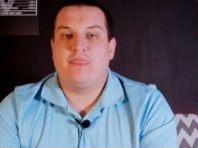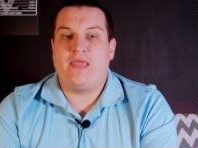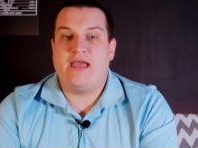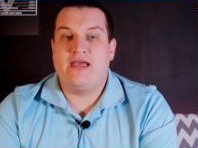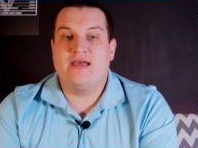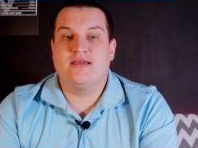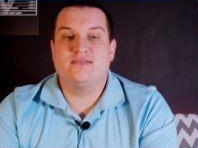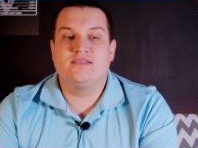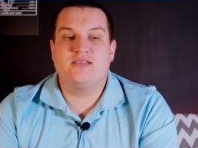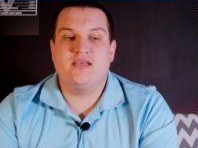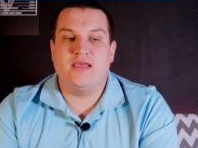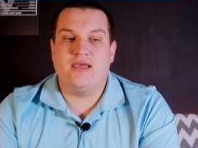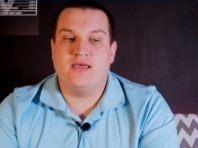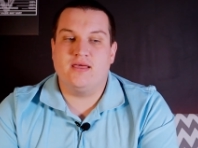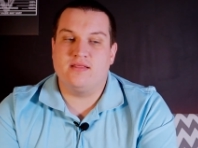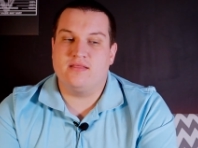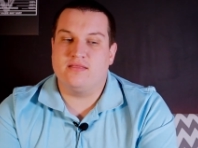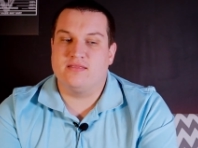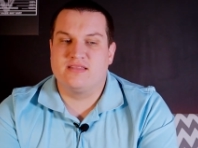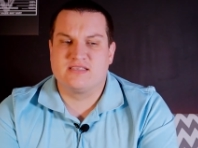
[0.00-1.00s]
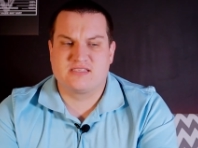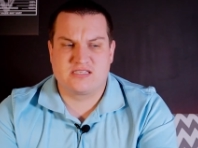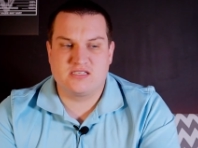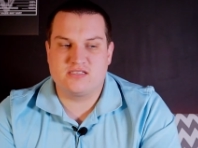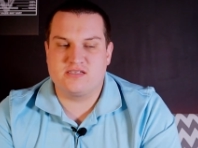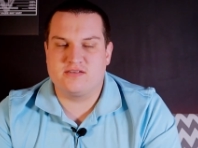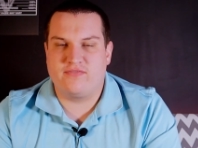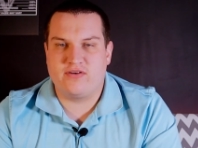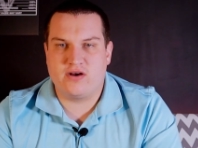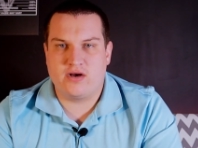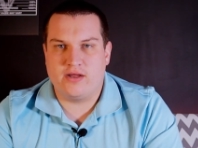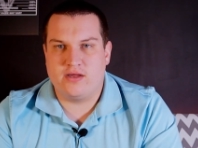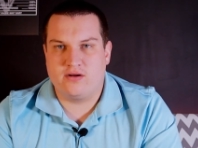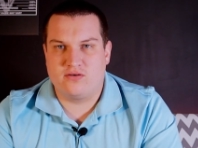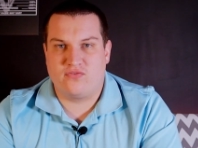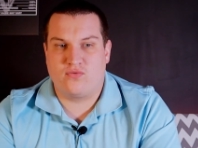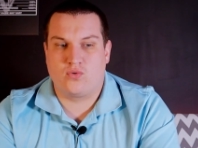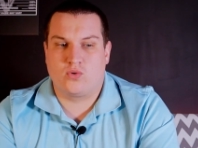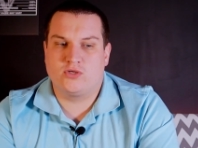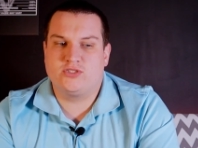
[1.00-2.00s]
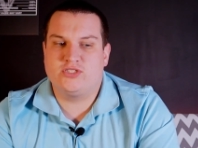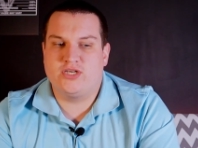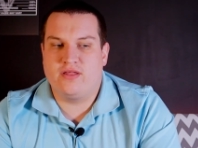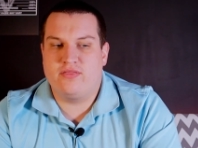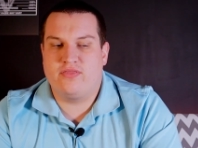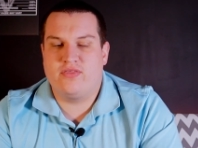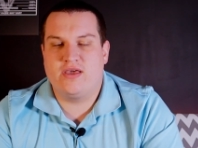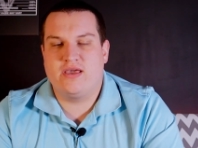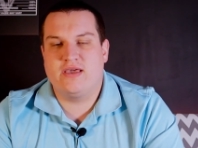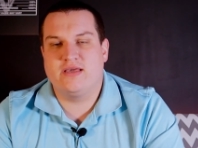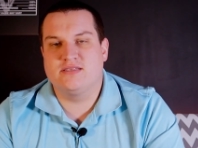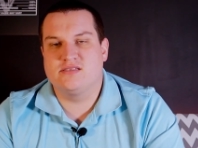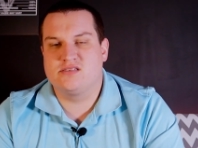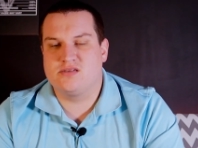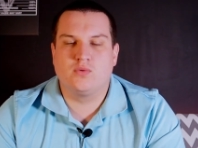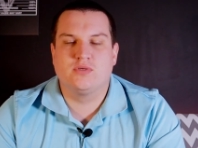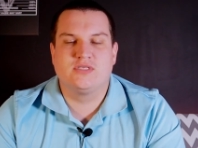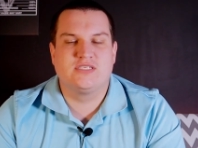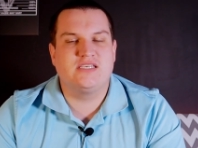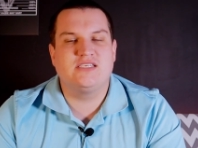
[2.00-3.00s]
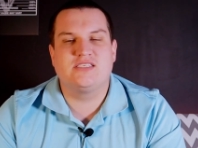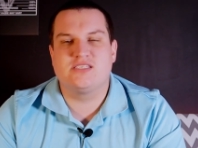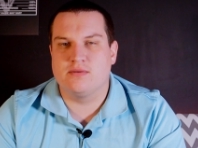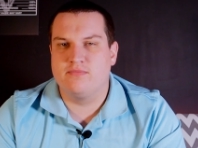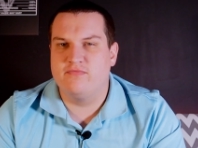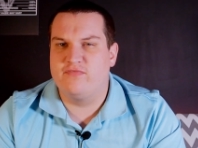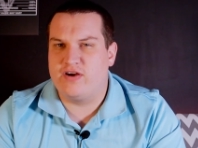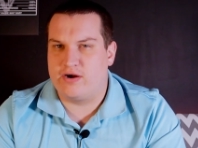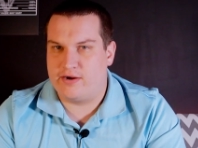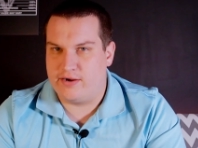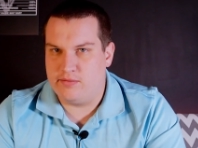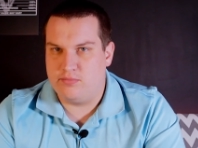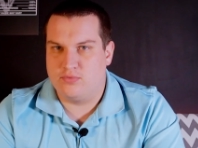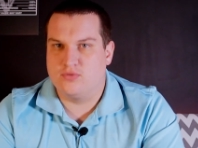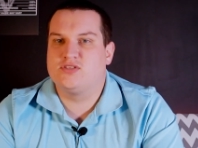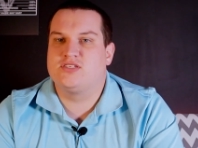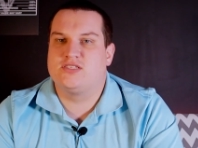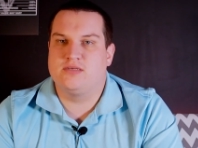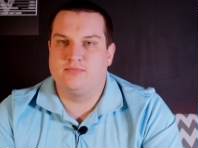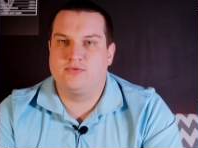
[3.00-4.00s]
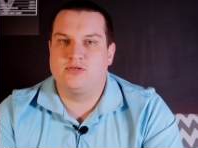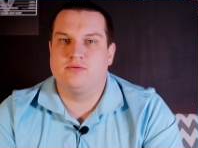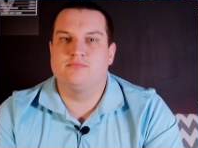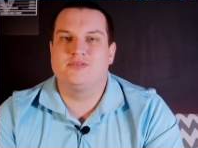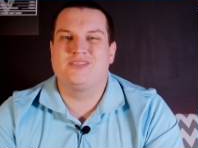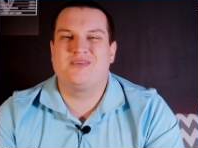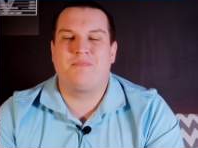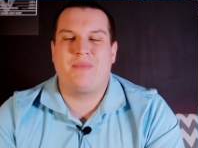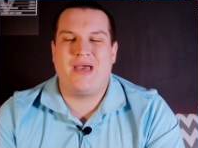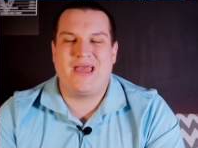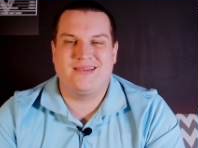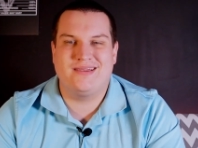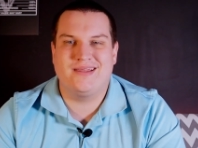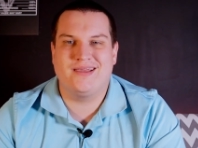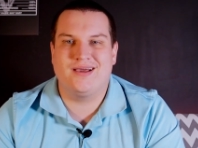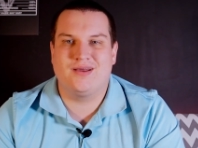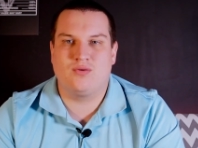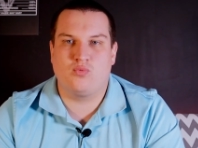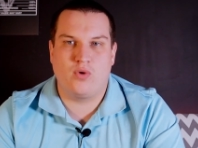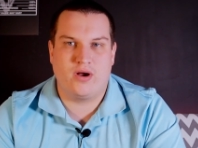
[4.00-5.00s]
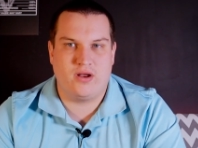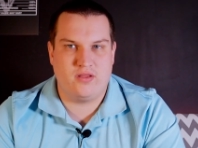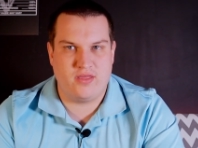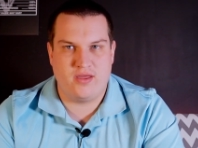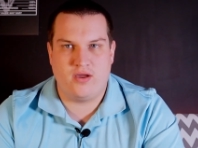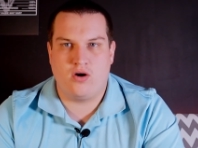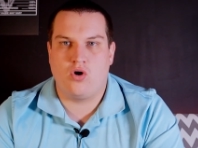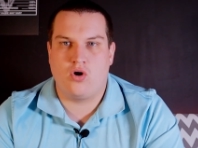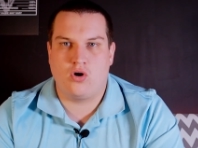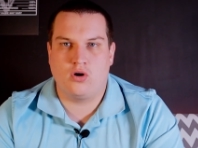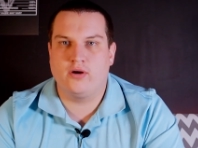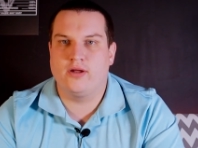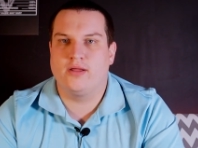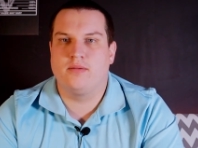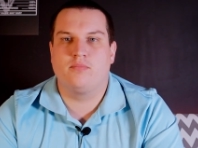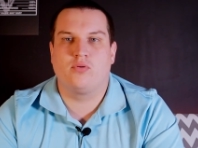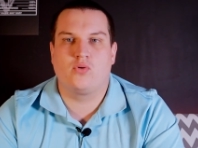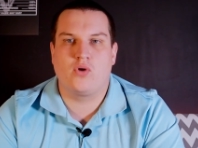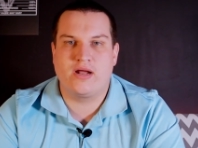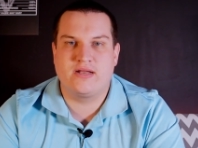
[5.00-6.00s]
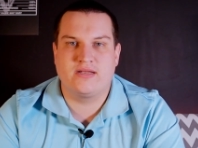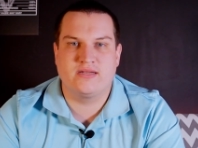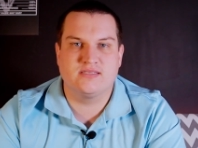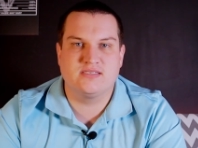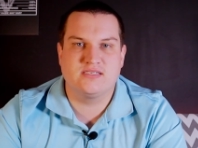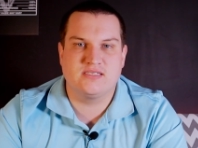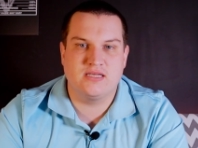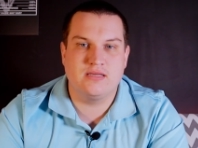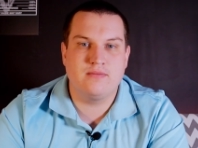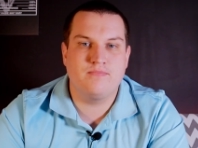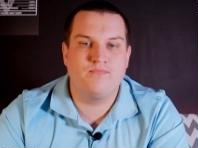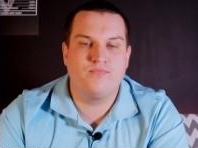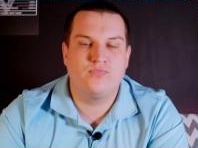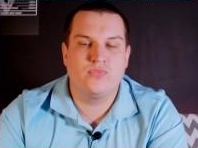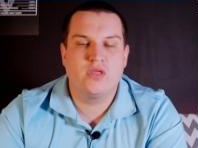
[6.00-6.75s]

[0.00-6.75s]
And this is a very unfortunate thing, and we'll see some variable symptoms depending on where they are in pregnancy.